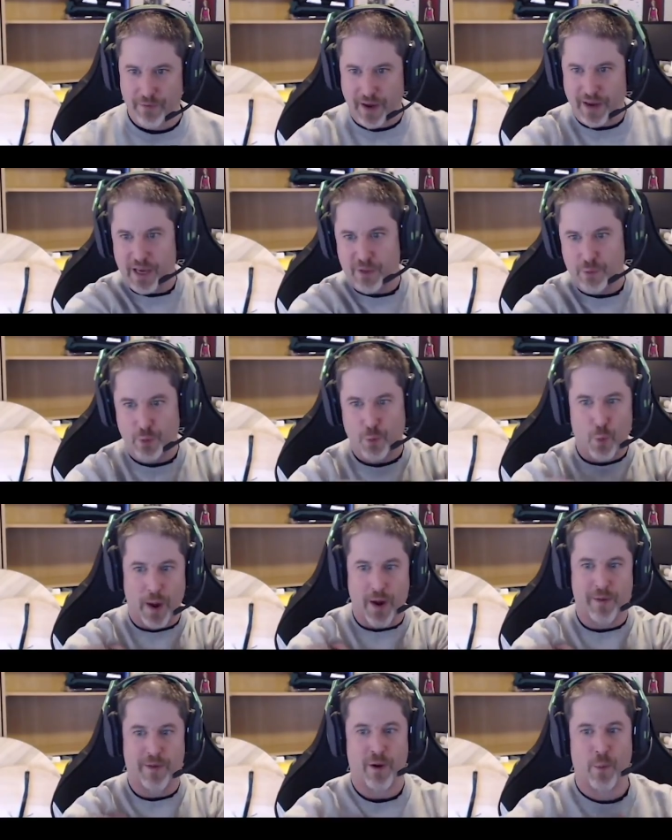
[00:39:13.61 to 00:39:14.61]
Vikings would
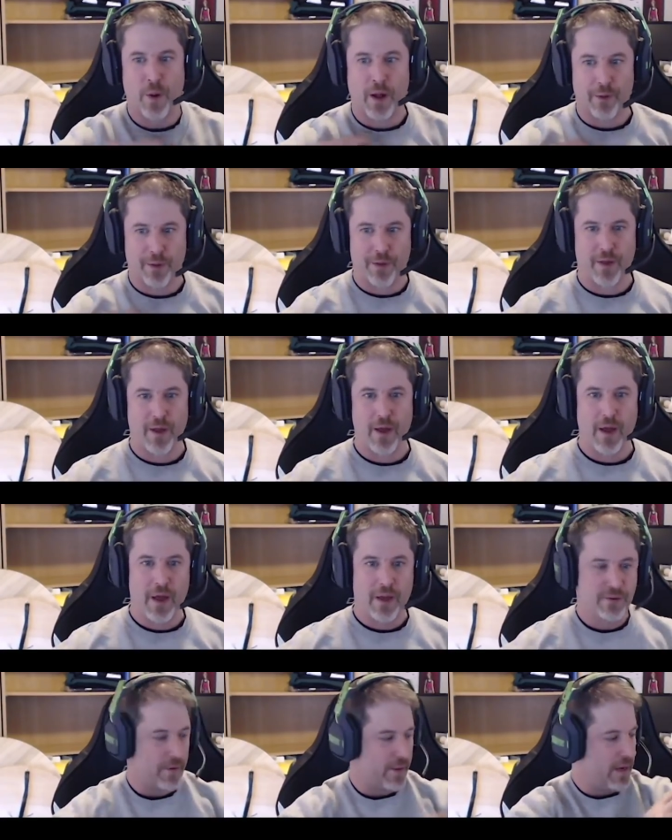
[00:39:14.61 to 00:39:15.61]
wear their wealth,
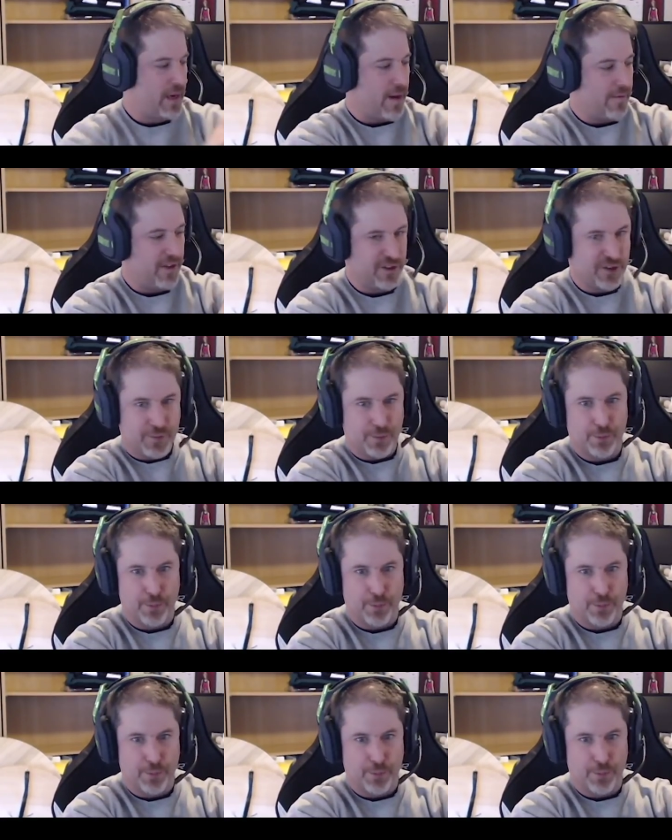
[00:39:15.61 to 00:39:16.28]
so they'd have these